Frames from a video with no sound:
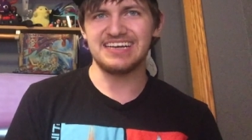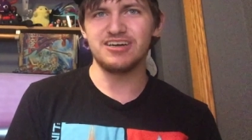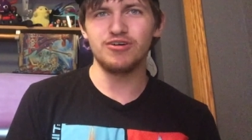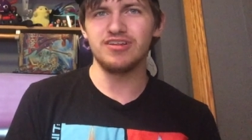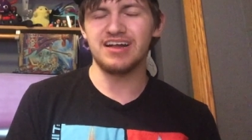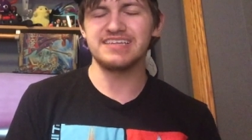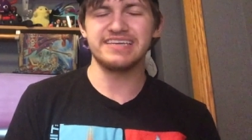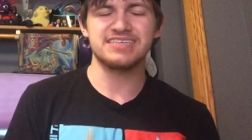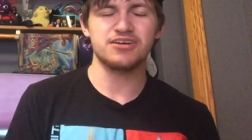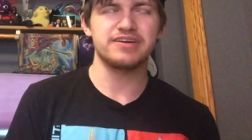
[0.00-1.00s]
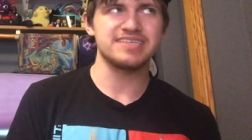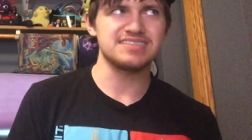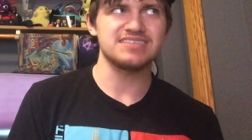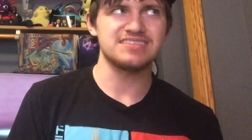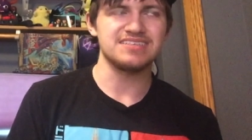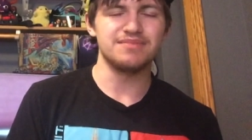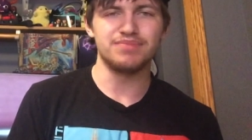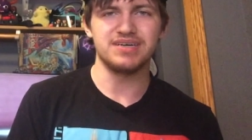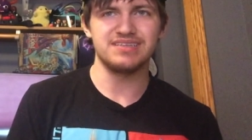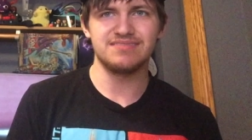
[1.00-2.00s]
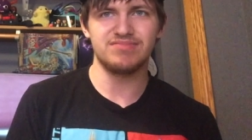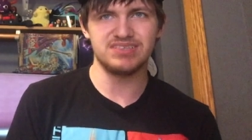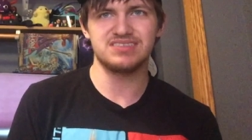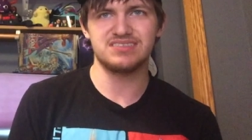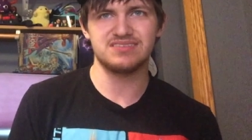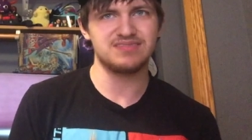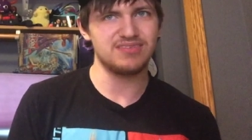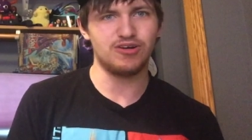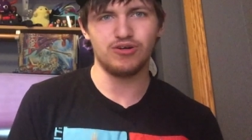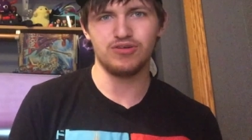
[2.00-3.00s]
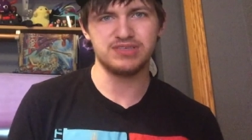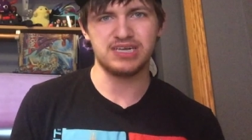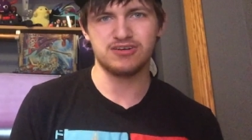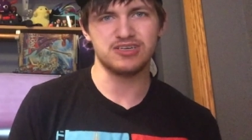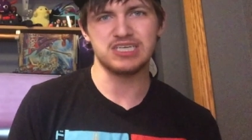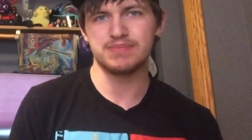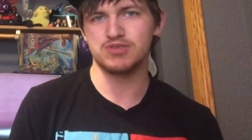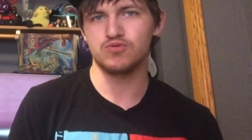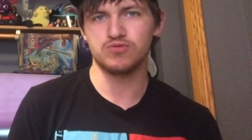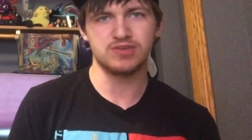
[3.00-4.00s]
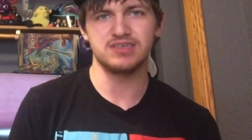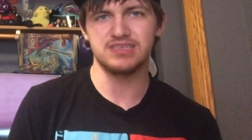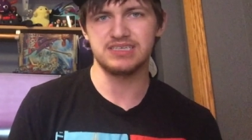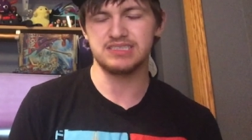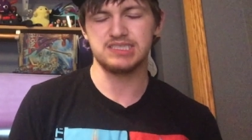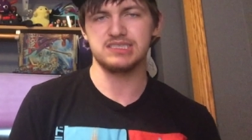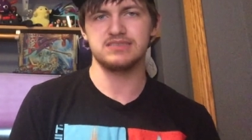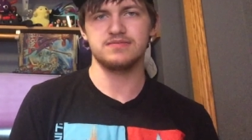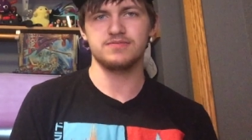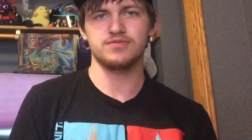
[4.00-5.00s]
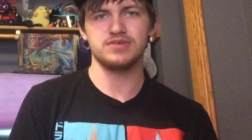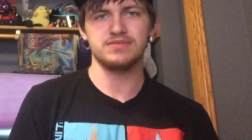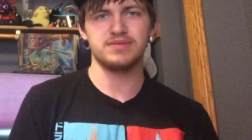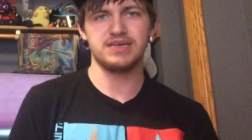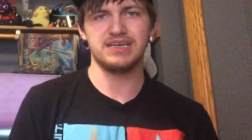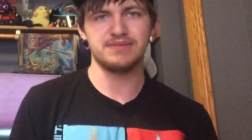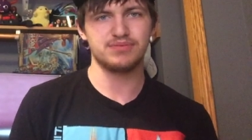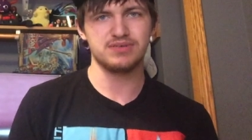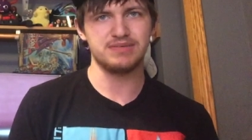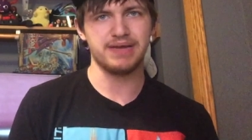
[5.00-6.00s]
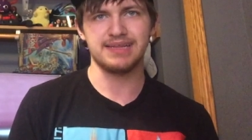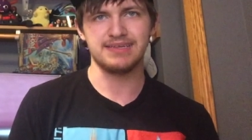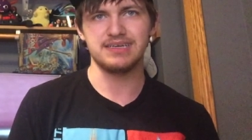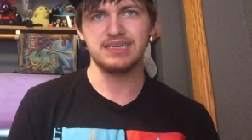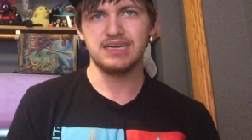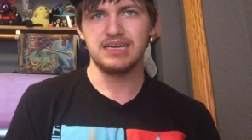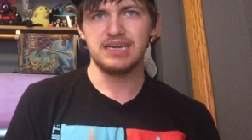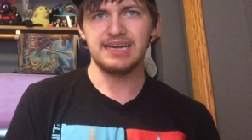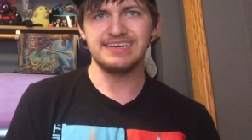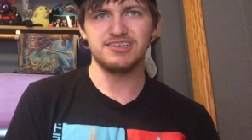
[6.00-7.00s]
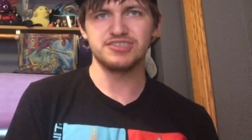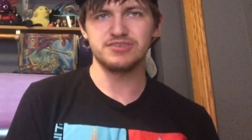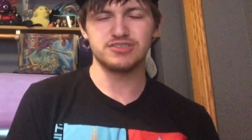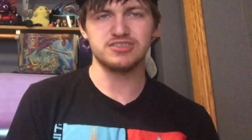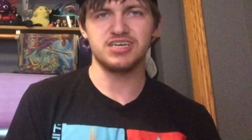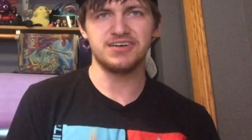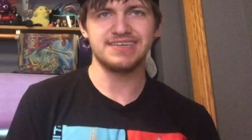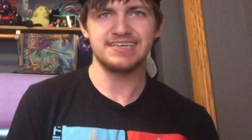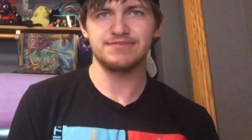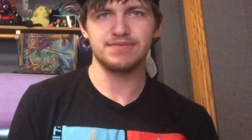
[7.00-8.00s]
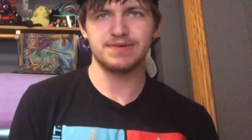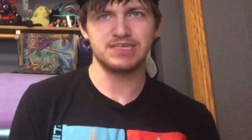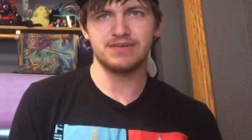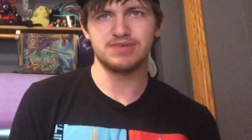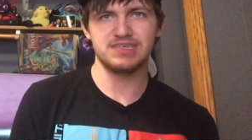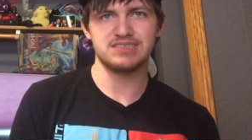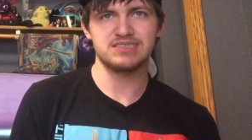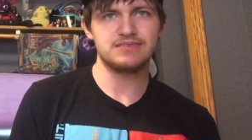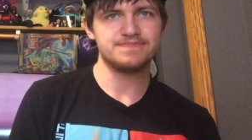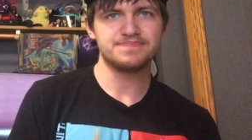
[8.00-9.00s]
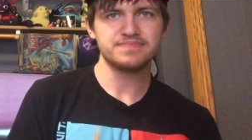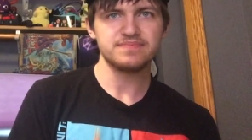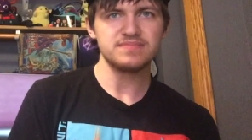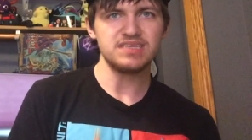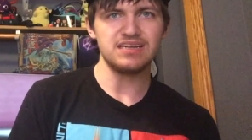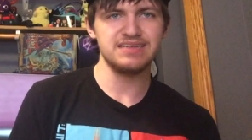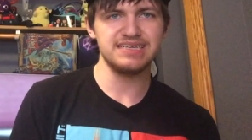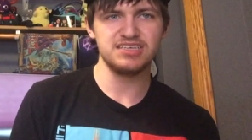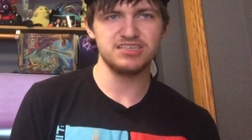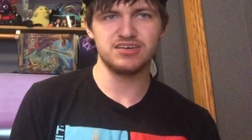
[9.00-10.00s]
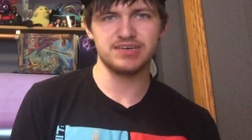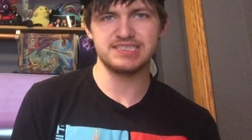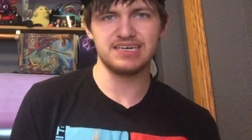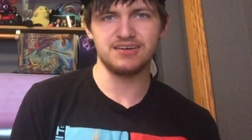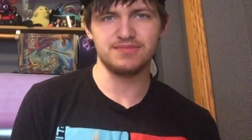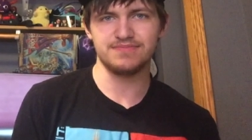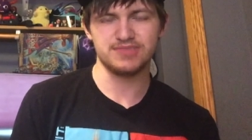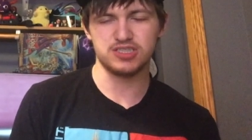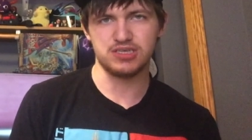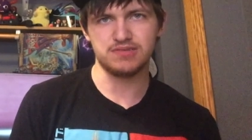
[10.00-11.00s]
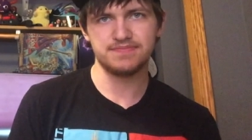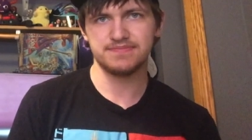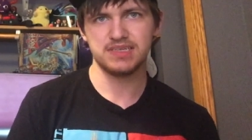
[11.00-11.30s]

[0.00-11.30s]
I know a lot of decks are inconsistent, but this whole deck archetype is really inconsistent pretty badly. And also they're slow. I think we already covered this. Like, you can already tell, slow.